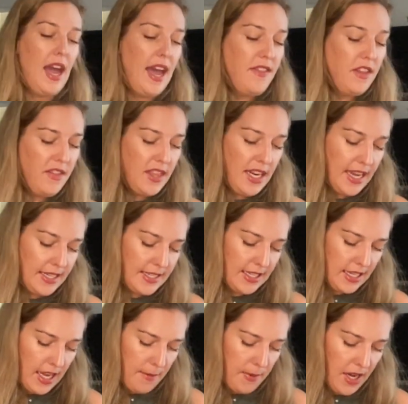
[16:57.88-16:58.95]
And then the next
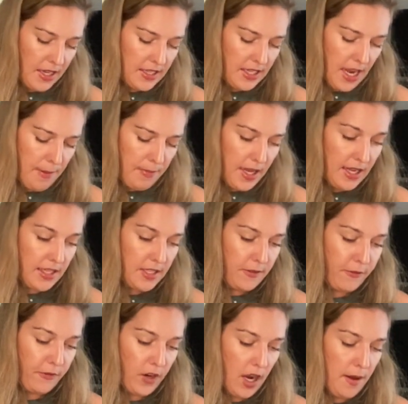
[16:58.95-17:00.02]
thing I picked up is
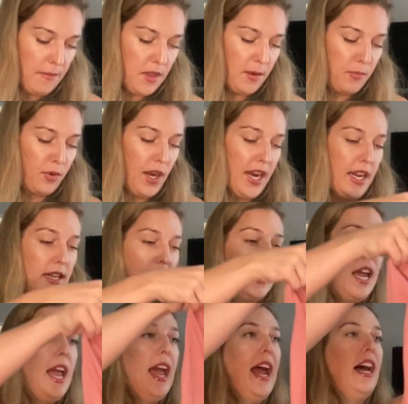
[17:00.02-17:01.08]
from the brand
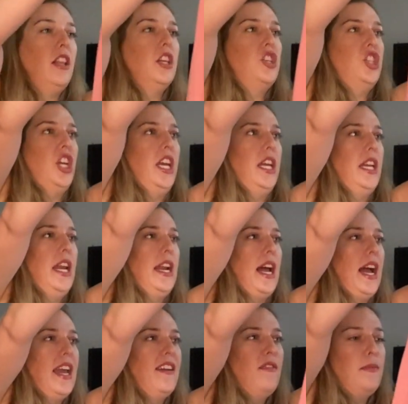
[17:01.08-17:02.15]
Halogen, and
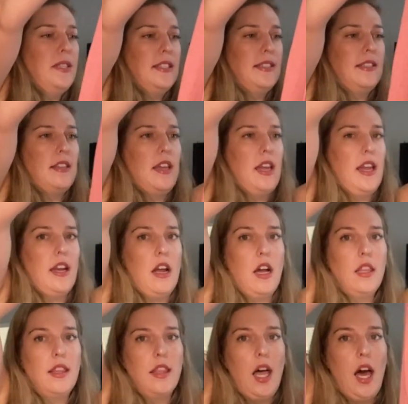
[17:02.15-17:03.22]
I have been seeing
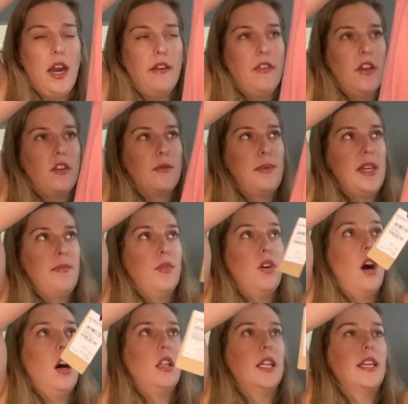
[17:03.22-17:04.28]
a lot of other
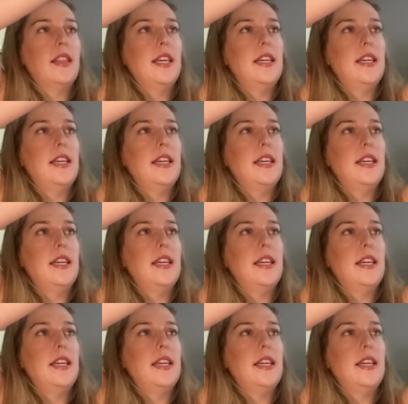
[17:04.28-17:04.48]
people hauling